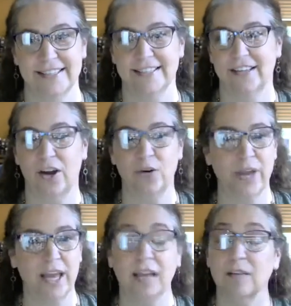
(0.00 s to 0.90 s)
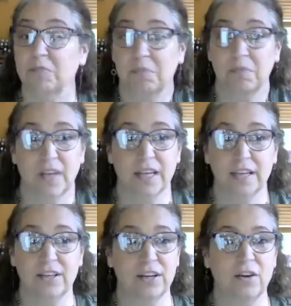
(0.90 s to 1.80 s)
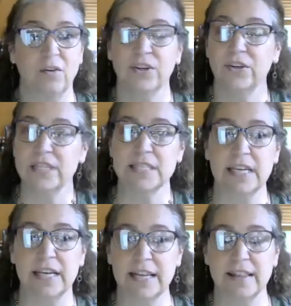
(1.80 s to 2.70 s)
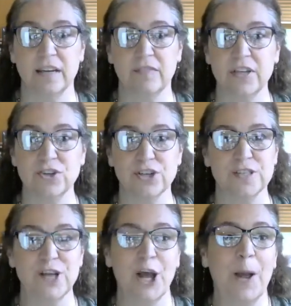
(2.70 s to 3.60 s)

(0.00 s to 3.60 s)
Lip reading: Okay, you didn't see anything of interest.